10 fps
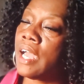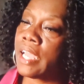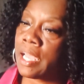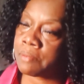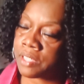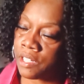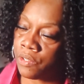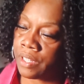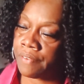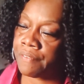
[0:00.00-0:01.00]
I
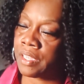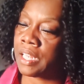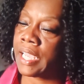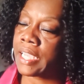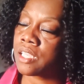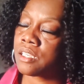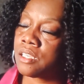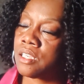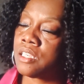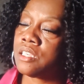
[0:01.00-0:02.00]
absolutely feel like
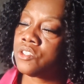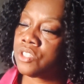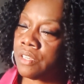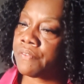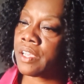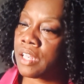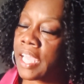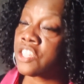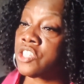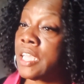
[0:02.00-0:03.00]
she felt
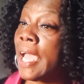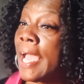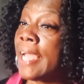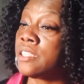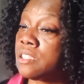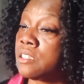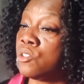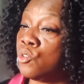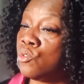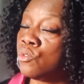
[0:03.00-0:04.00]
like she had
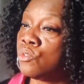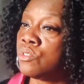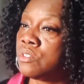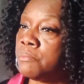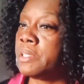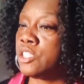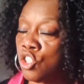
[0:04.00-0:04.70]
to be